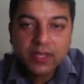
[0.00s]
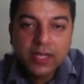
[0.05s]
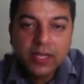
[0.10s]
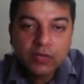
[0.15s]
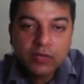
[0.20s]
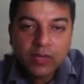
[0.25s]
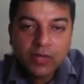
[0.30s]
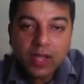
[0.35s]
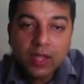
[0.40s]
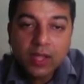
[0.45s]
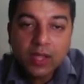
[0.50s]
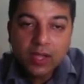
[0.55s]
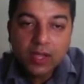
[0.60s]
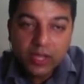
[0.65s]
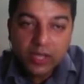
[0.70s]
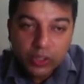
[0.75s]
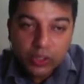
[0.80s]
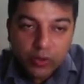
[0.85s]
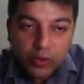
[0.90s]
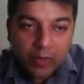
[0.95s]
into the
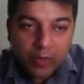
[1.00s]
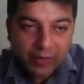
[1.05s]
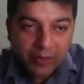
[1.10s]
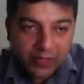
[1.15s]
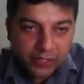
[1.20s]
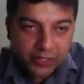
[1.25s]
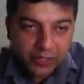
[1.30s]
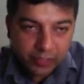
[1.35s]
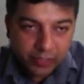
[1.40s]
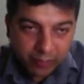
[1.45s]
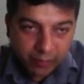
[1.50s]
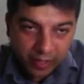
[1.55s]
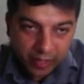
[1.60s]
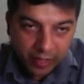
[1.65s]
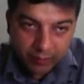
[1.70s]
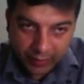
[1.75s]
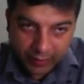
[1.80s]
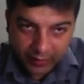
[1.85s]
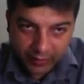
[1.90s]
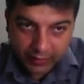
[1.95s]
new application being
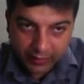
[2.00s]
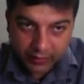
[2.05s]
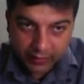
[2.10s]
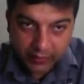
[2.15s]
built.